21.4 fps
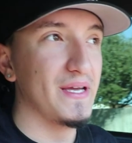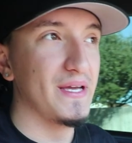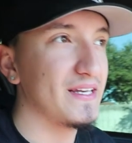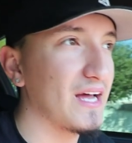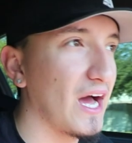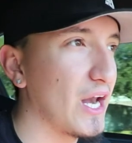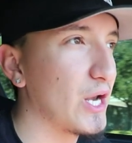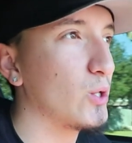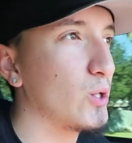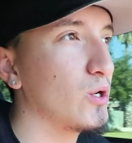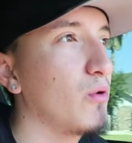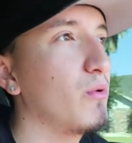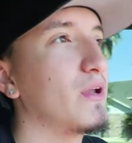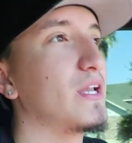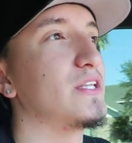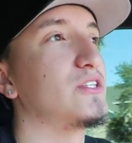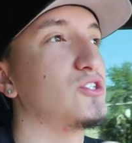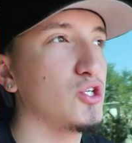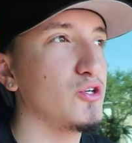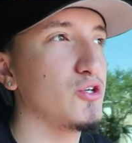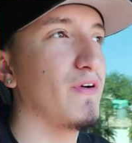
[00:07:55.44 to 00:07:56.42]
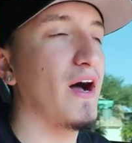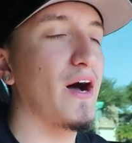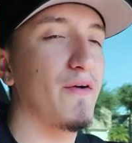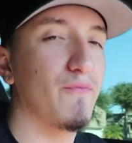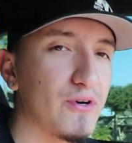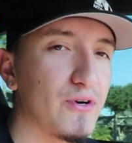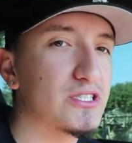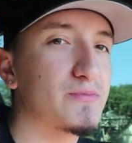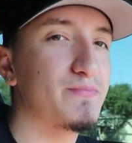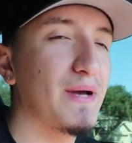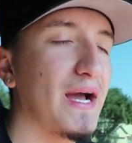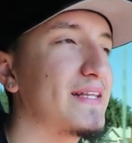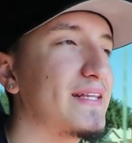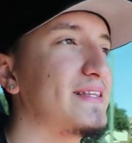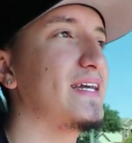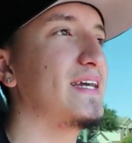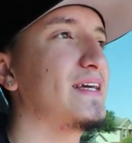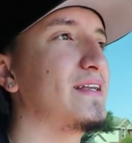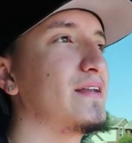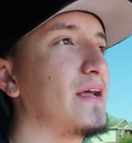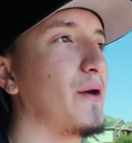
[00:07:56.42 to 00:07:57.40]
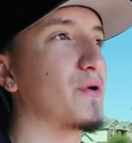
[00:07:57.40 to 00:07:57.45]
me not knowing what a two valve was back
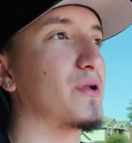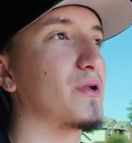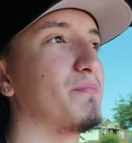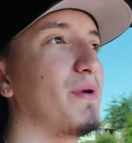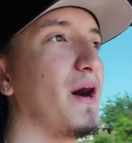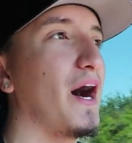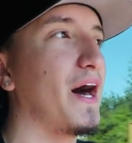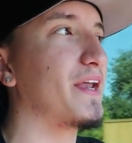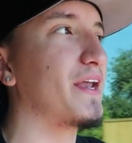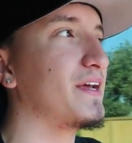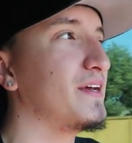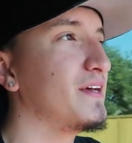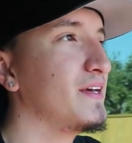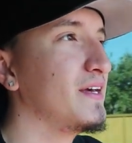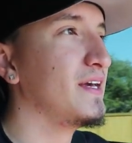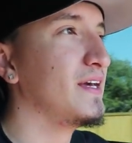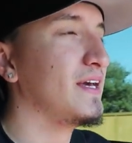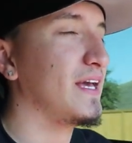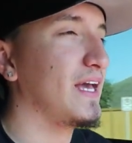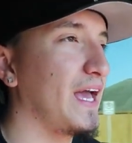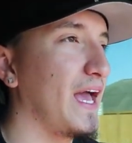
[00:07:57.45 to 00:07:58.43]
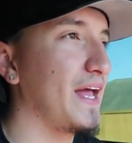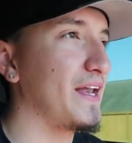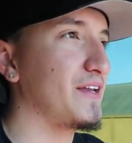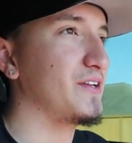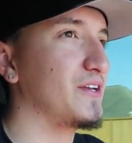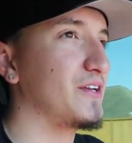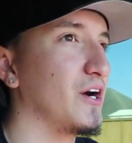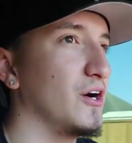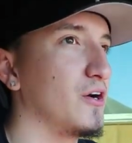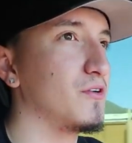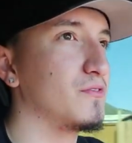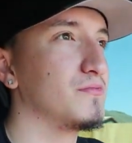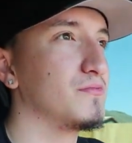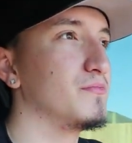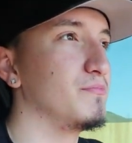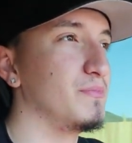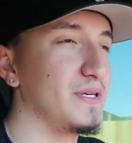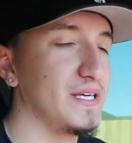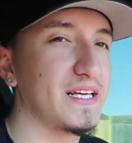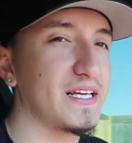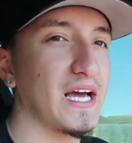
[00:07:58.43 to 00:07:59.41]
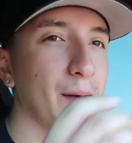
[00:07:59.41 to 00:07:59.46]
then, I would've bought it. And you know,
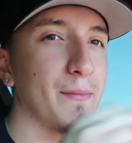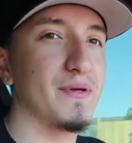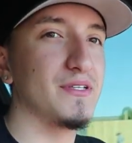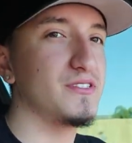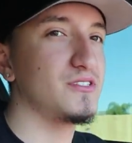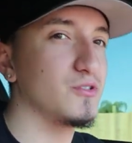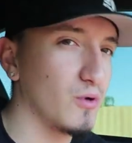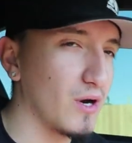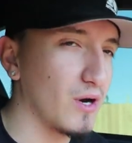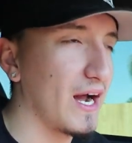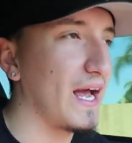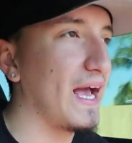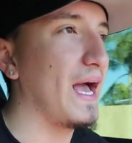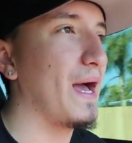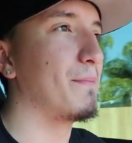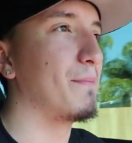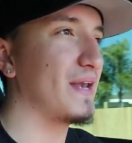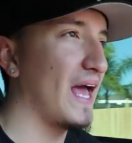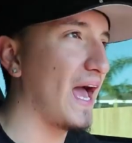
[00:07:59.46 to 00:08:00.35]
me coming to where I am